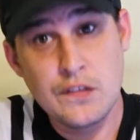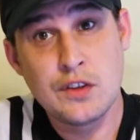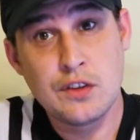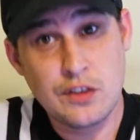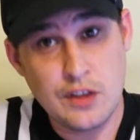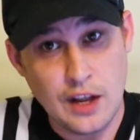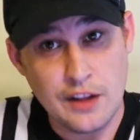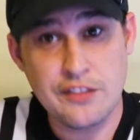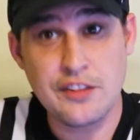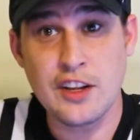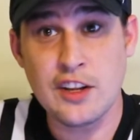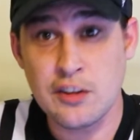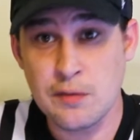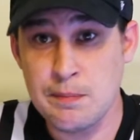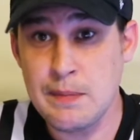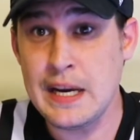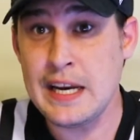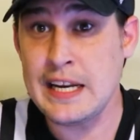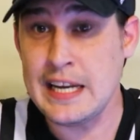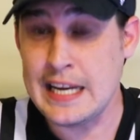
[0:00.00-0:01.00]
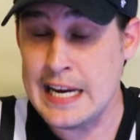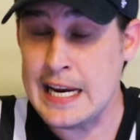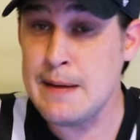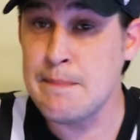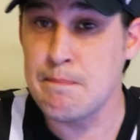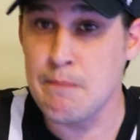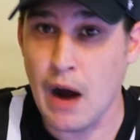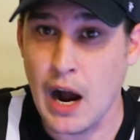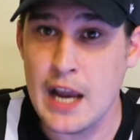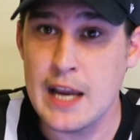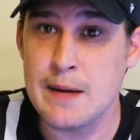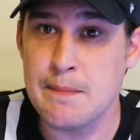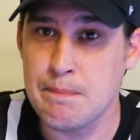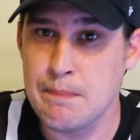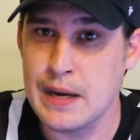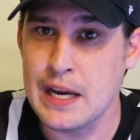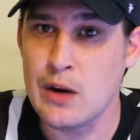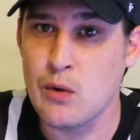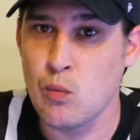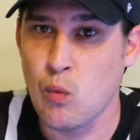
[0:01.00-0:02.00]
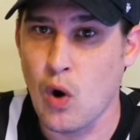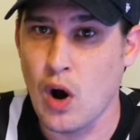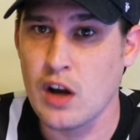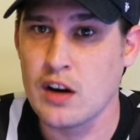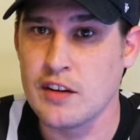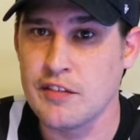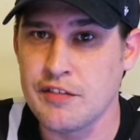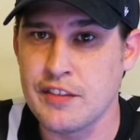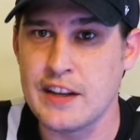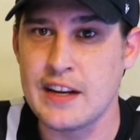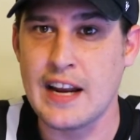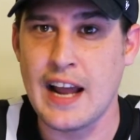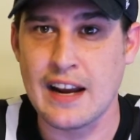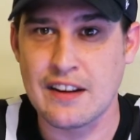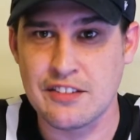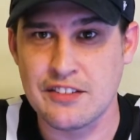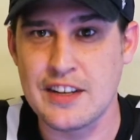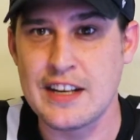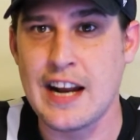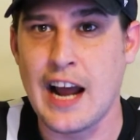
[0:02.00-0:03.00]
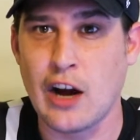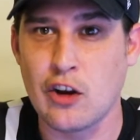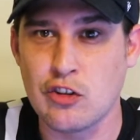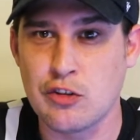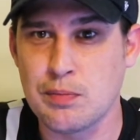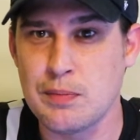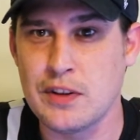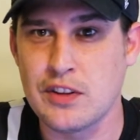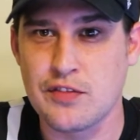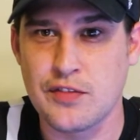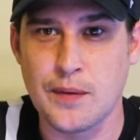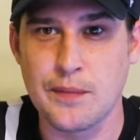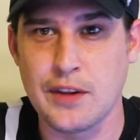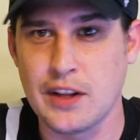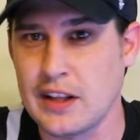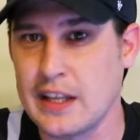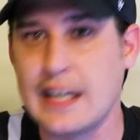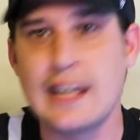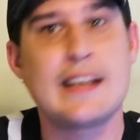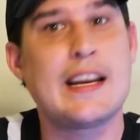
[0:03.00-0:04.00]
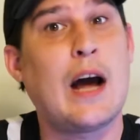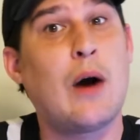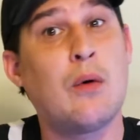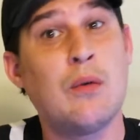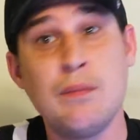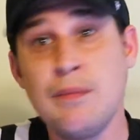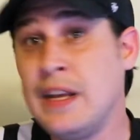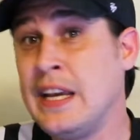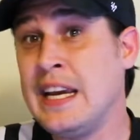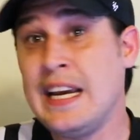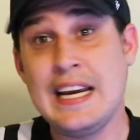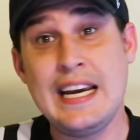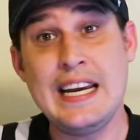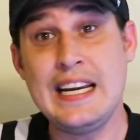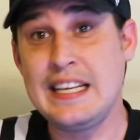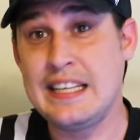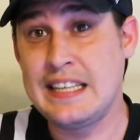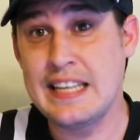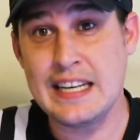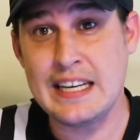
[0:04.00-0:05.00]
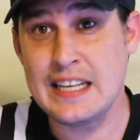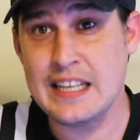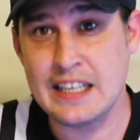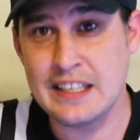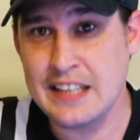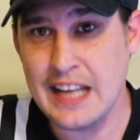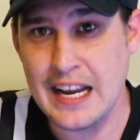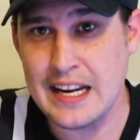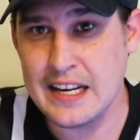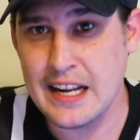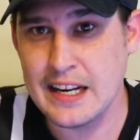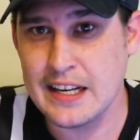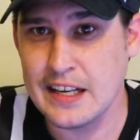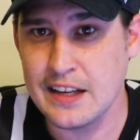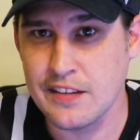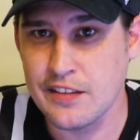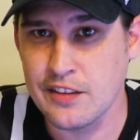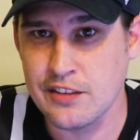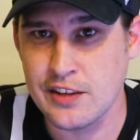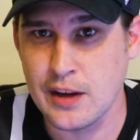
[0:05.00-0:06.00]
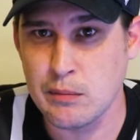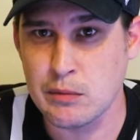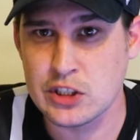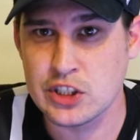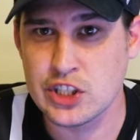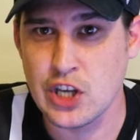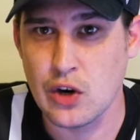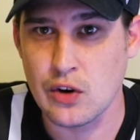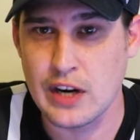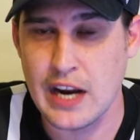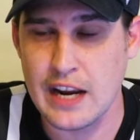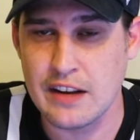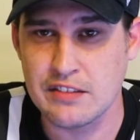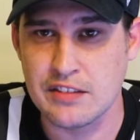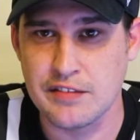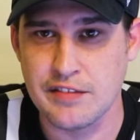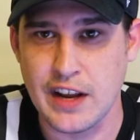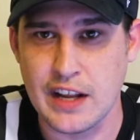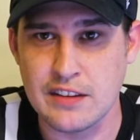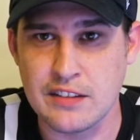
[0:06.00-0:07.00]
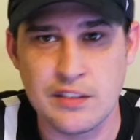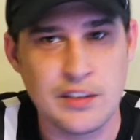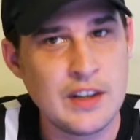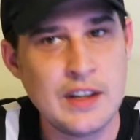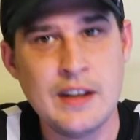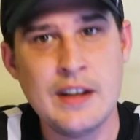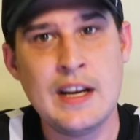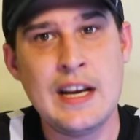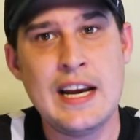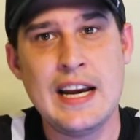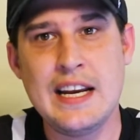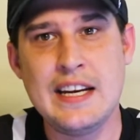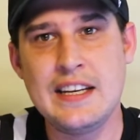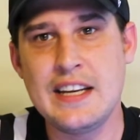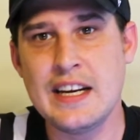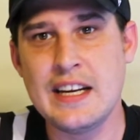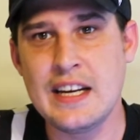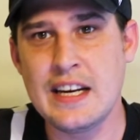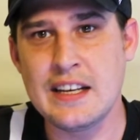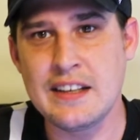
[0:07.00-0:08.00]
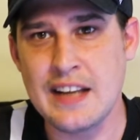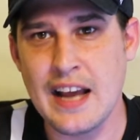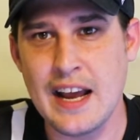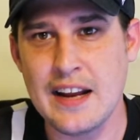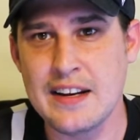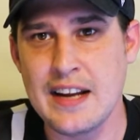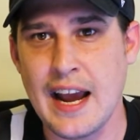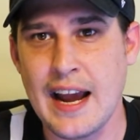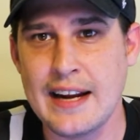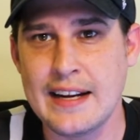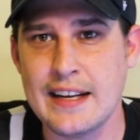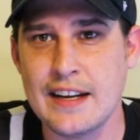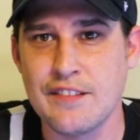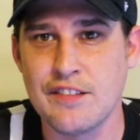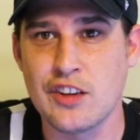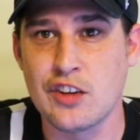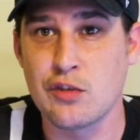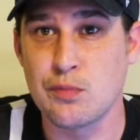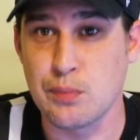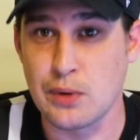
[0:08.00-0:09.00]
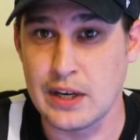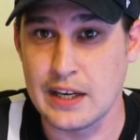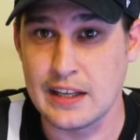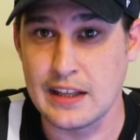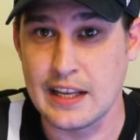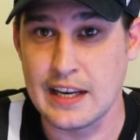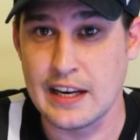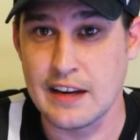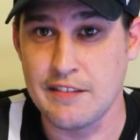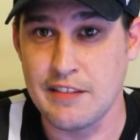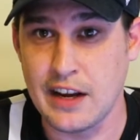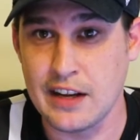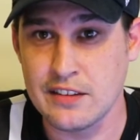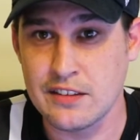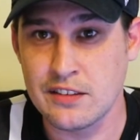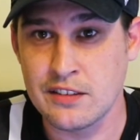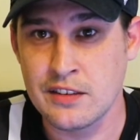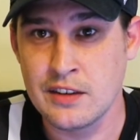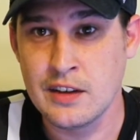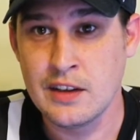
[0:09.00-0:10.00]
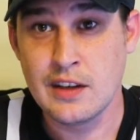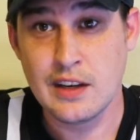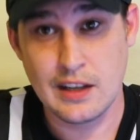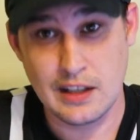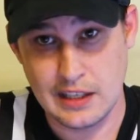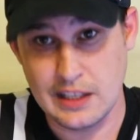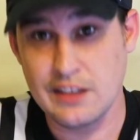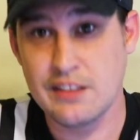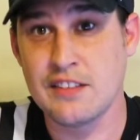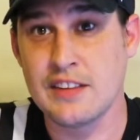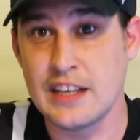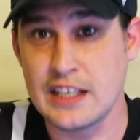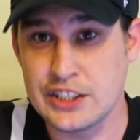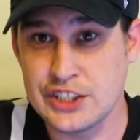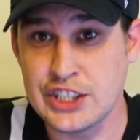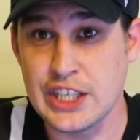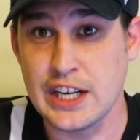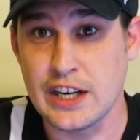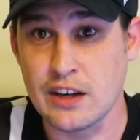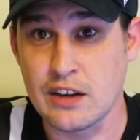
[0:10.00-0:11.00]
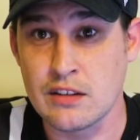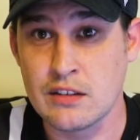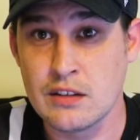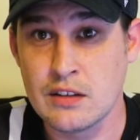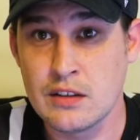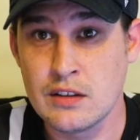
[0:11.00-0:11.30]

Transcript: does this mean he might be one of the next announcements from the league? Now, he didn't attend any of the summer showcase events. He didn't attend any of the spring league events, at least this year.